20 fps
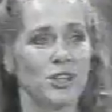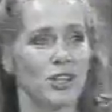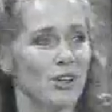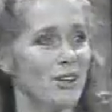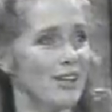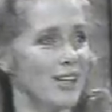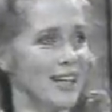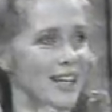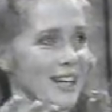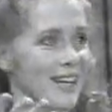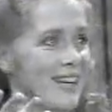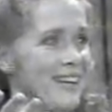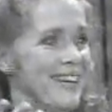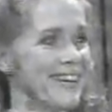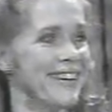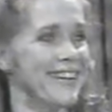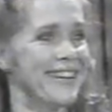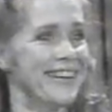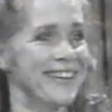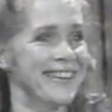who suddenly
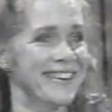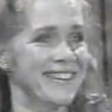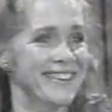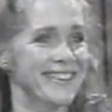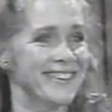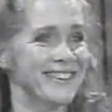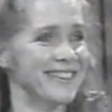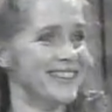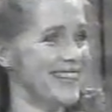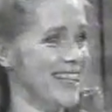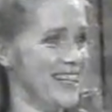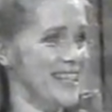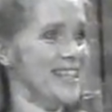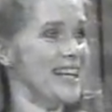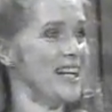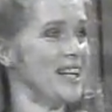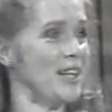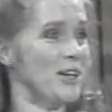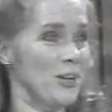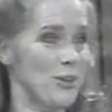says
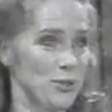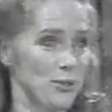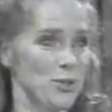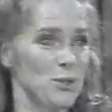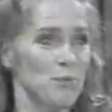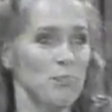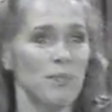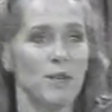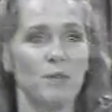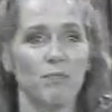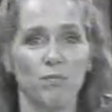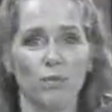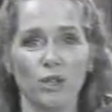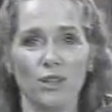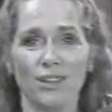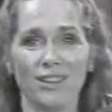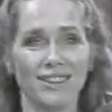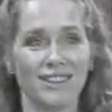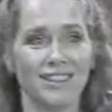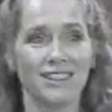hello to
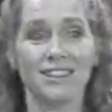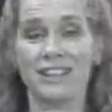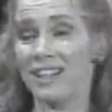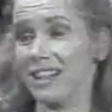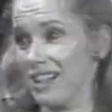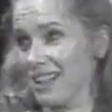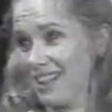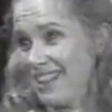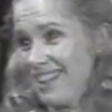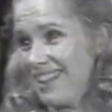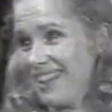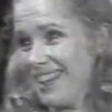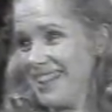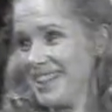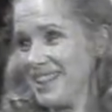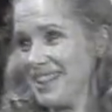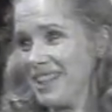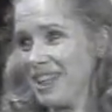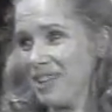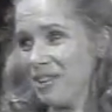people singing
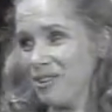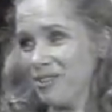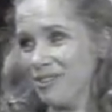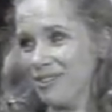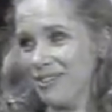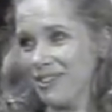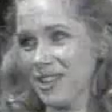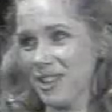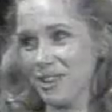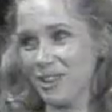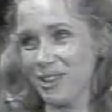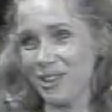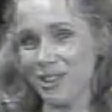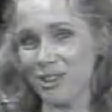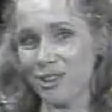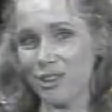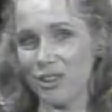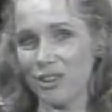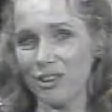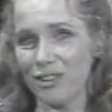instead of just
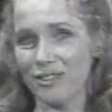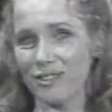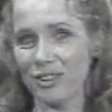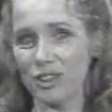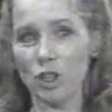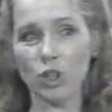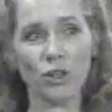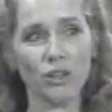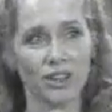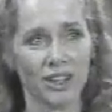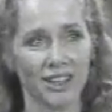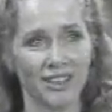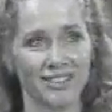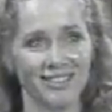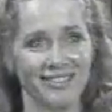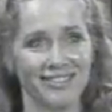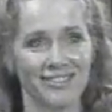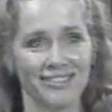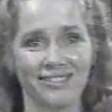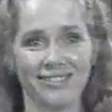
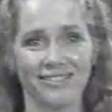talking.